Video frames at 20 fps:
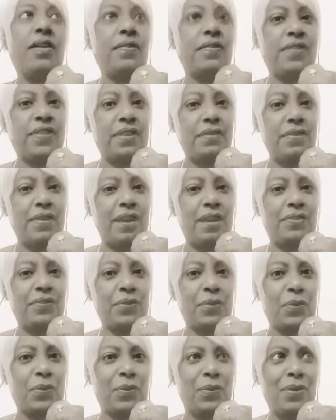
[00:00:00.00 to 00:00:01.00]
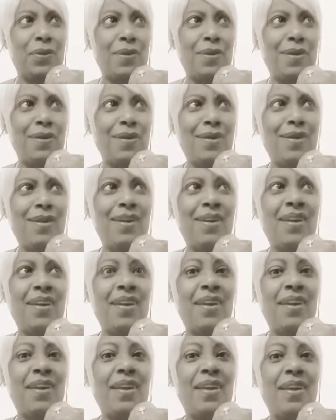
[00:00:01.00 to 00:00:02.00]
Are you serious, oh?
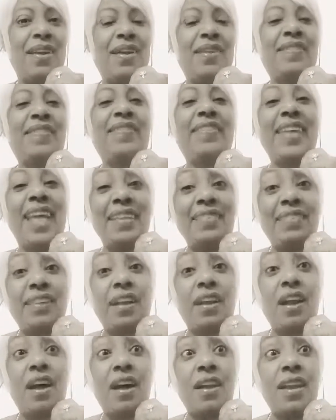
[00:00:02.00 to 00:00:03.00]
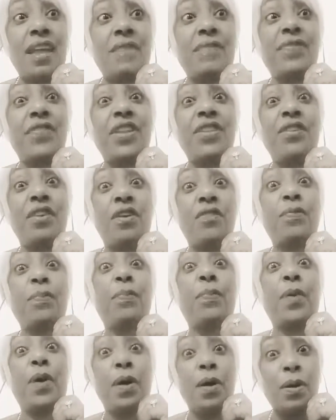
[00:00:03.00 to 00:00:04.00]
Santa Claus left the
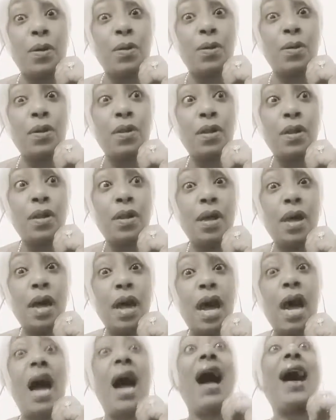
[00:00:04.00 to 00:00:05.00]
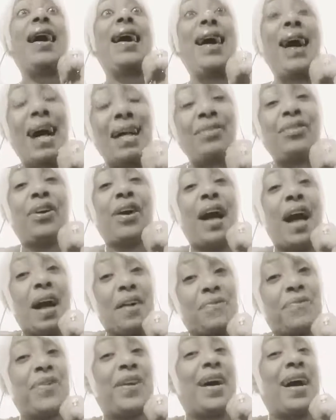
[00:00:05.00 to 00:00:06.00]
North Pole and gone
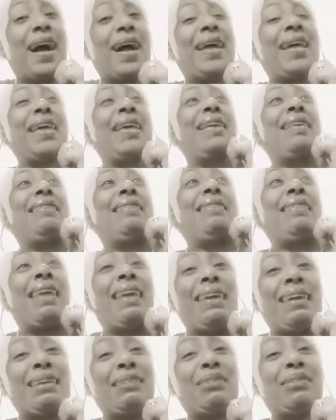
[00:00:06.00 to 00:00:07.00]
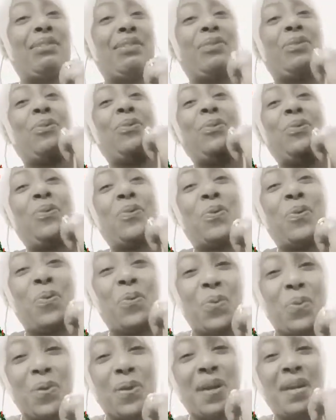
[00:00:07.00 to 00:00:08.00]
to Africa. He say he too
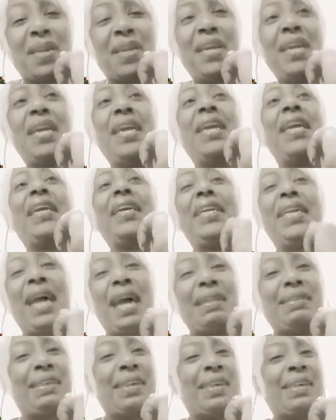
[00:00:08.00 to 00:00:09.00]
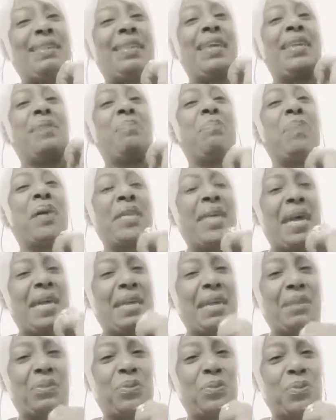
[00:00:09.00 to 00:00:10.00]
cold. He can't take it, tell anybody
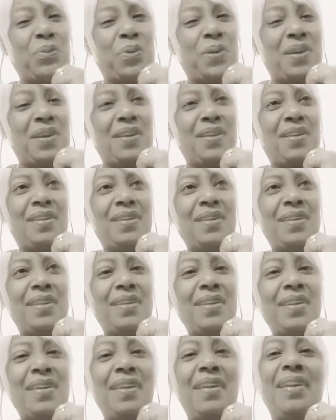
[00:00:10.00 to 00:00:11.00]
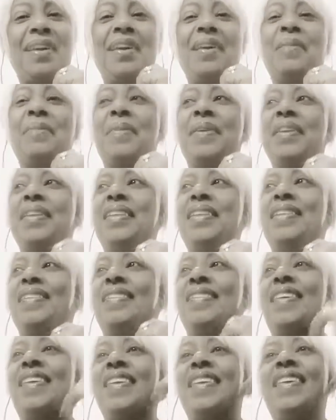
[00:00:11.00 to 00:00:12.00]
I get too old. What
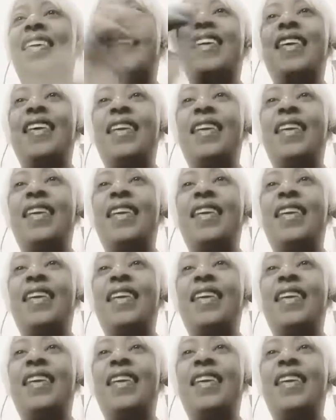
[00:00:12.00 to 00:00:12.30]
is?